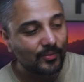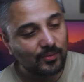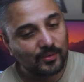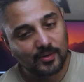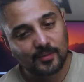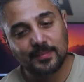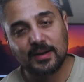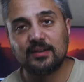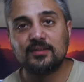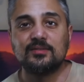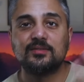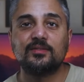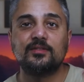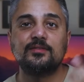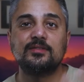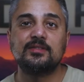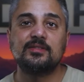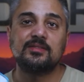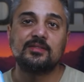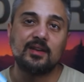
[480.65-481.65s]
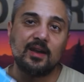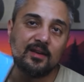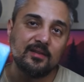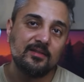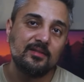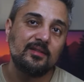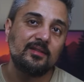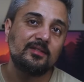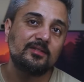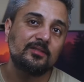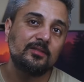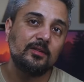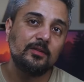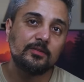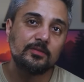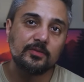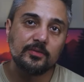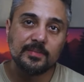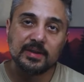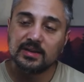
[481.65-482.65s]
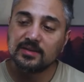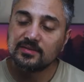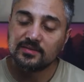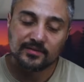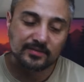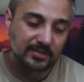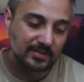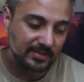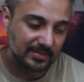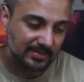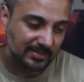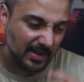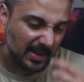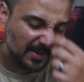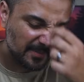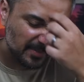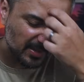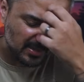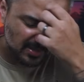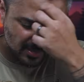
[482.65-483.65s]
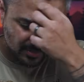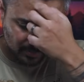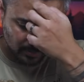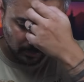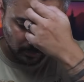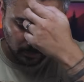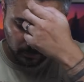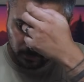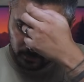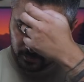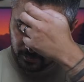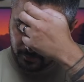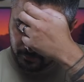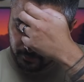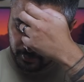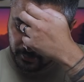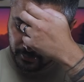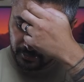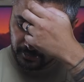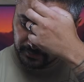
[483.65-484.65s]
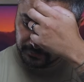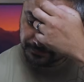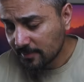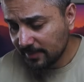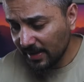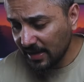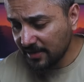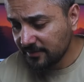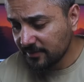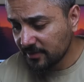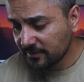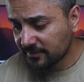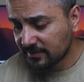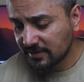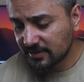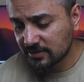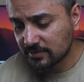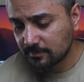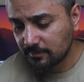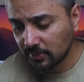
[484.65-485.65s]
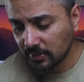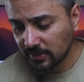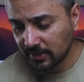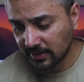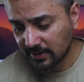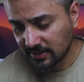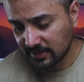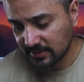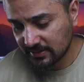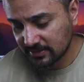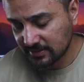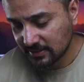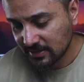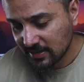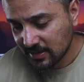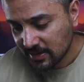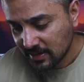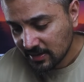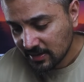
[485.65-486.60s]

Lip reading: or microservices or anything is called Domain-Driven Design. It's an older book. The benefit of this book is,